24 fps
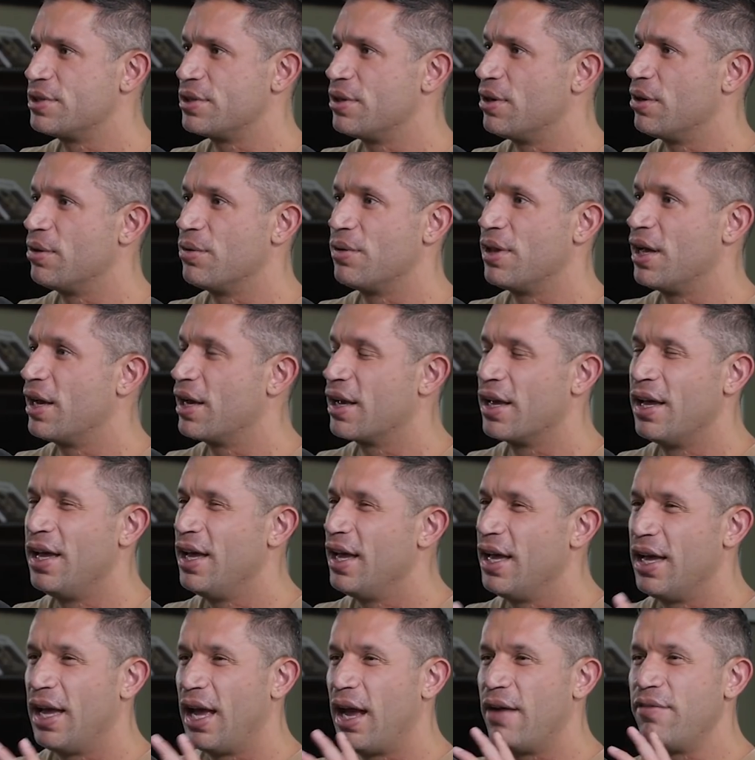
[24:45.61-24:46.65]
So like
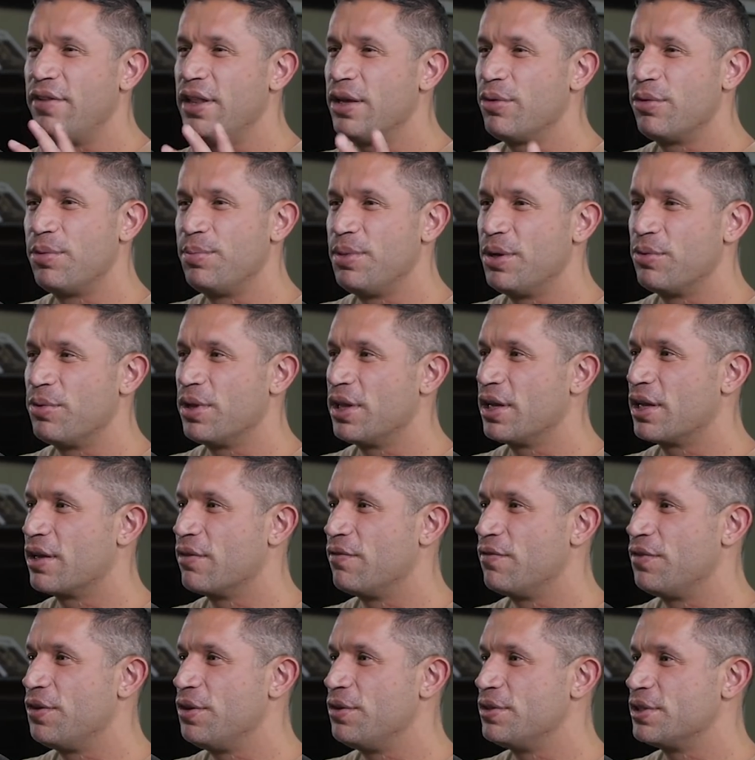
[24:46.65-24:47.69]
everything would be really
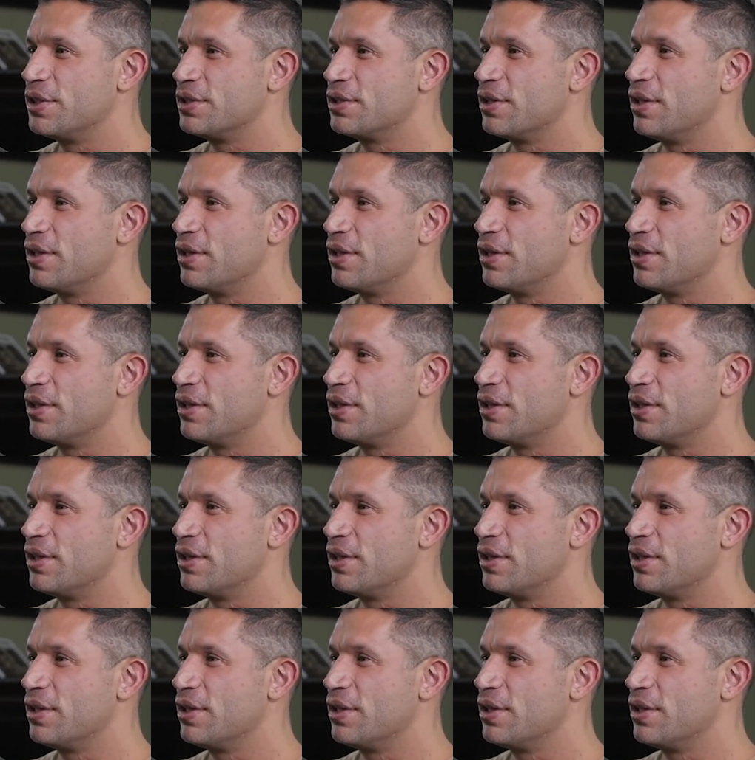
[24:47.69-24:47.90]
confusing.